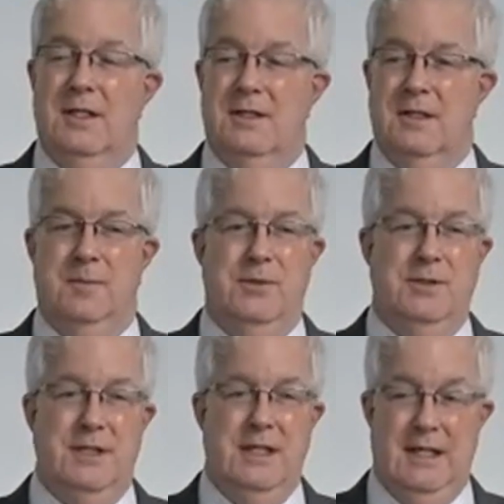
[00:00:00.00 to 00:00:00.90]
to the
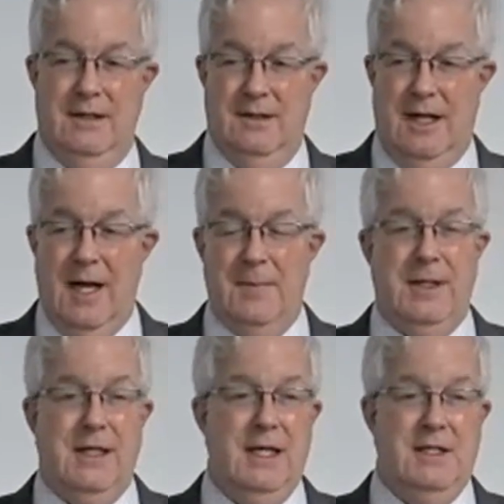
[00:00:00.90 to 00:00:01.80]
proceeding or the
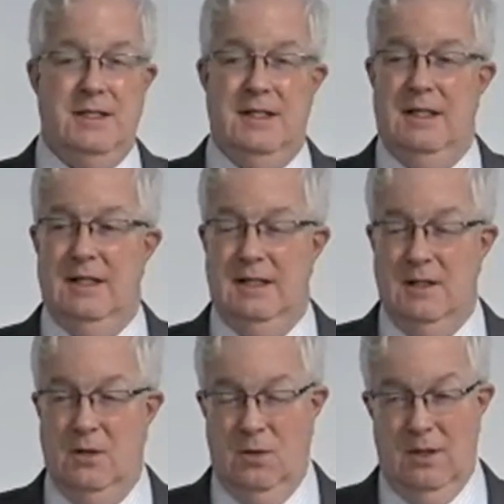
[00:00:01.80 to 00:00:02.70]
application in the
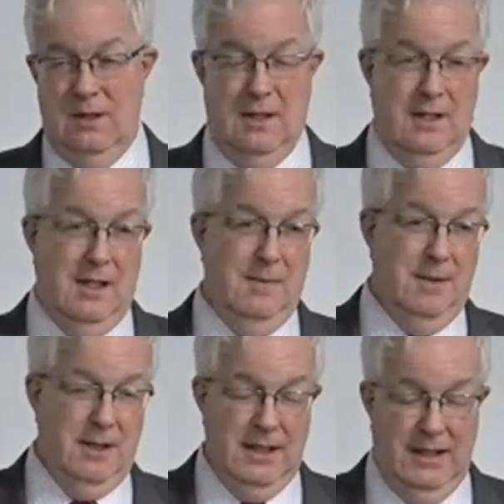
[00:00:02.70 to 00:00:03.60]
court,
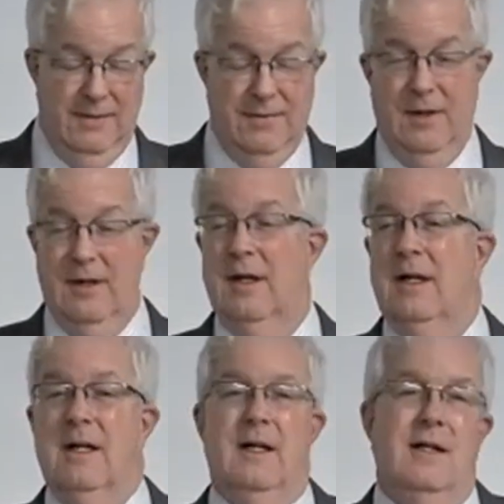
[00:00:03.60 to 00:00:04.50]

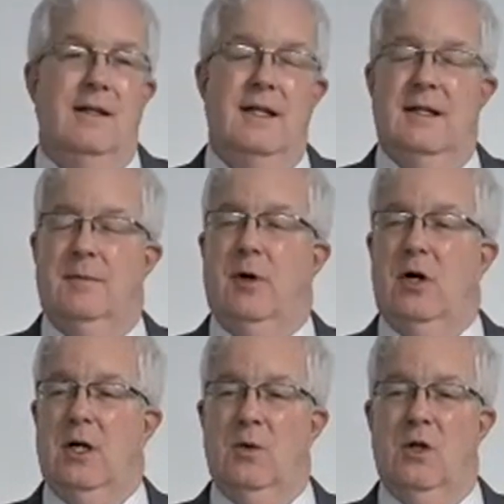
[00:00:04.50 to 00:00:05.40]
then the
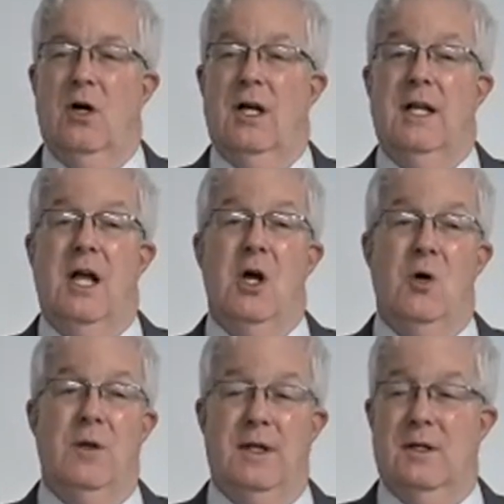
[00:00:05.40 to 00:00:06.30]
party will already
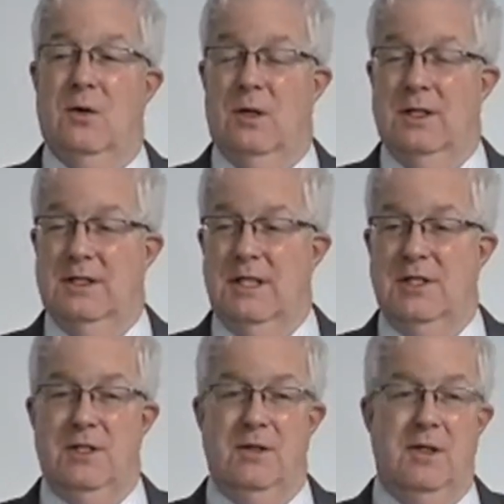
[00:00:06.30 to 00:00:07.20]
know that the court has
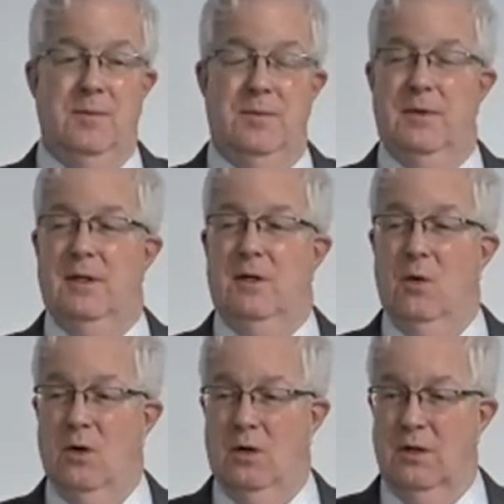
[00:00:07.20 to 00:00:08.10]
issued an
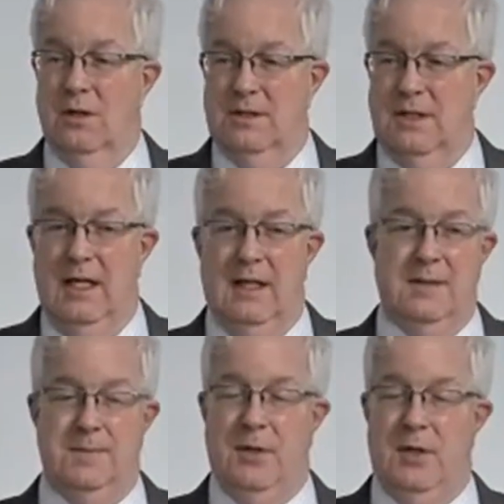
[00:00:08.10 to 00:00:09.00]
order saying
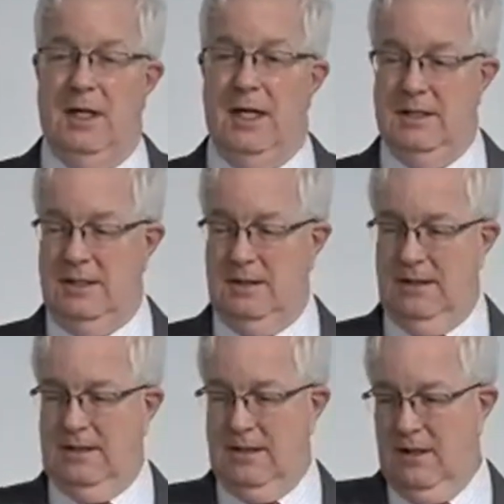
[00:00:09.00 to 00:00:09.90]
this party has to,
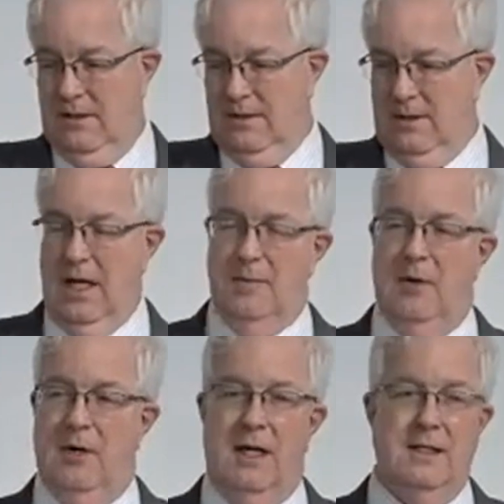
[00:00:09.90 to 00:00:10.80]
this other
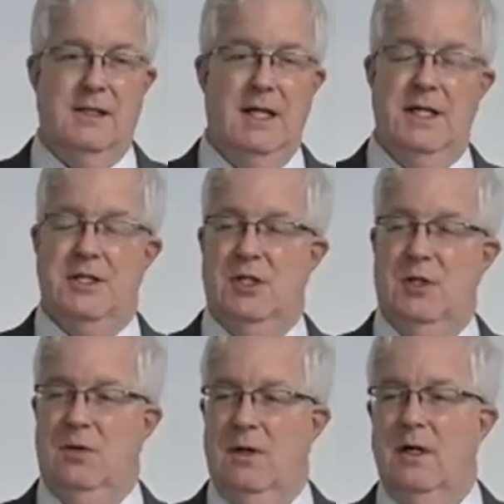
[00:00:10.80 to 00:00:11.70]
non-party has to issue,